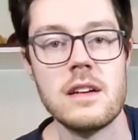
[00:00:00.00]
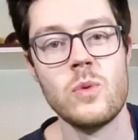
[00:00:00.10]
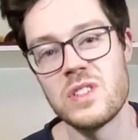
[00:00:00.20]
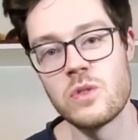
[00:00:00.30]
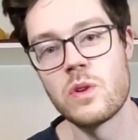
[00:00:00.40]

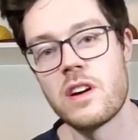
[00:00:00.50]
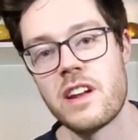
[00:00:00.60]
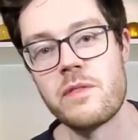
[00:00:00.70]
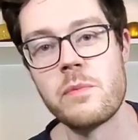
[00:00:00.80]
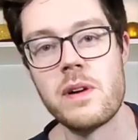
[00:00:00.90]
What's going
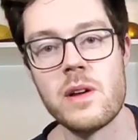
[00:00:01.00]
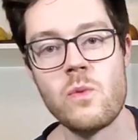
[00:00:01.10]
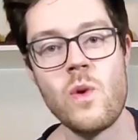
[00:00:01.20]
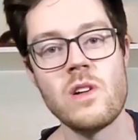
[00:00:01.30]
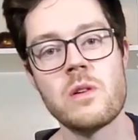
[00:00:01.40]
on, everybody?
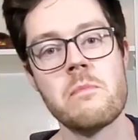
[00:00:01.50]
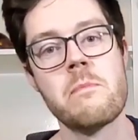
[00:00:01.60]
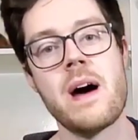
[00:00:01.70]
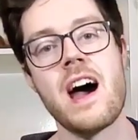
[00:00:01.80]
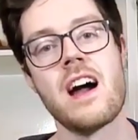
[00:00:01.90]

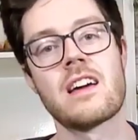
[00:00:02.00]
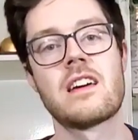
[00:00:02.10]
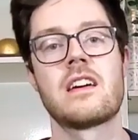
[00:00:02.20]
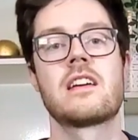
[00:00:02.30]
Welcome back.